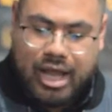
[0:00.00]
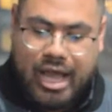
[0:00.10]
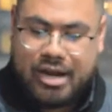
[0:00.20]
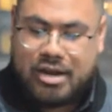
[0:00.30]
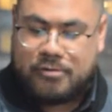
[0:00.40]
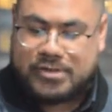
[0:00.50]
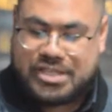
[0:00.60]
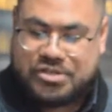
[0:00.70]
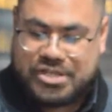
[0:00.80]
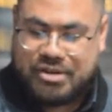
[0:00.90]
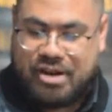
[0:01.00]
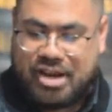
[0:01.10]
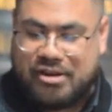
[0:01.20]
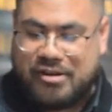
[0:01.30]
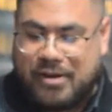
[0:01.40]
And uh, what's interesting right
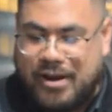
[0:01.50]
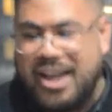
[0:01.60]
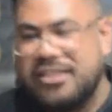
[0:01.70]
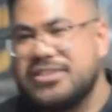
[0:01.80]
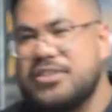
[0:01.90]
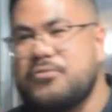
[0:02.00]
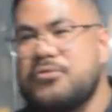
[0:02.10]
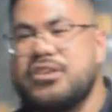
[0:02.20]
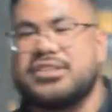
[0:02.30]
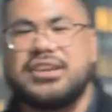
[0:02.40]
here, I looked at the words